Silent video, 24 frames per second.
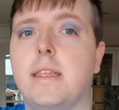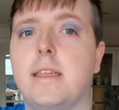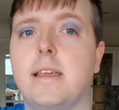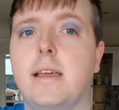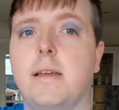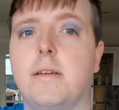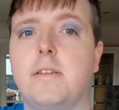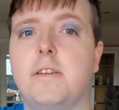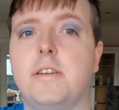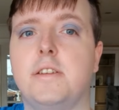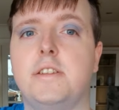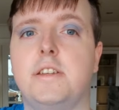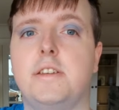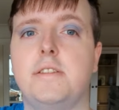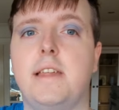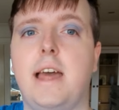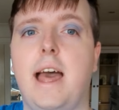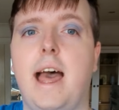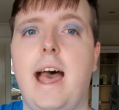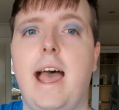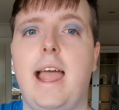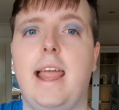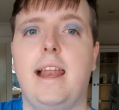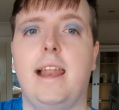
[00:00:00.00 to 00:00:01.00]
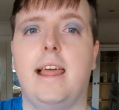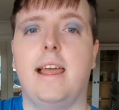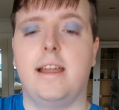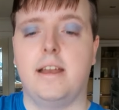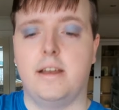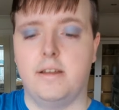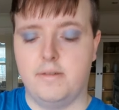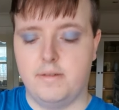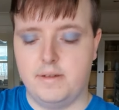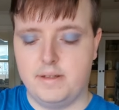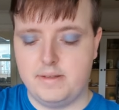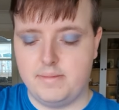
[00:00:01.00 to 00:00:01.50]
I'm going to do the
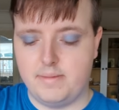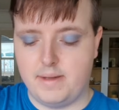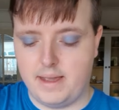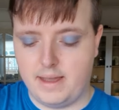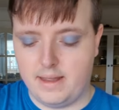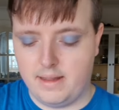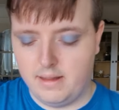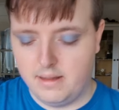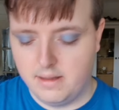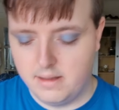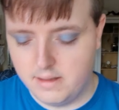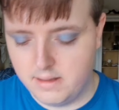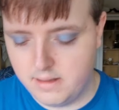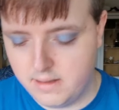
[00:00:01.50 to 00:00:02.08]
eyeliner as well.